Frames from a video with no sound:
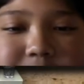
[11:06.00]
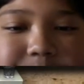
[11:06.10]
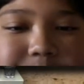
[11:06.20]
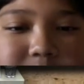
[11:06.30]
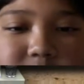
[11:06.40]

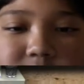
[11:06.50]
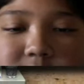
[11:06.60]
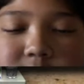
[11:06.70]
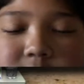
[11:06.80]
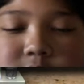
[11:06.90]

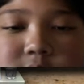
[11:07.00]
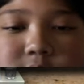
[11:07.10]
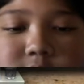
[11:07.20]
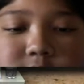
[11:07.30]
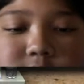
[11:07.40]

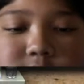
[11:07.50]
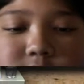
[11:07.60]
[no speech]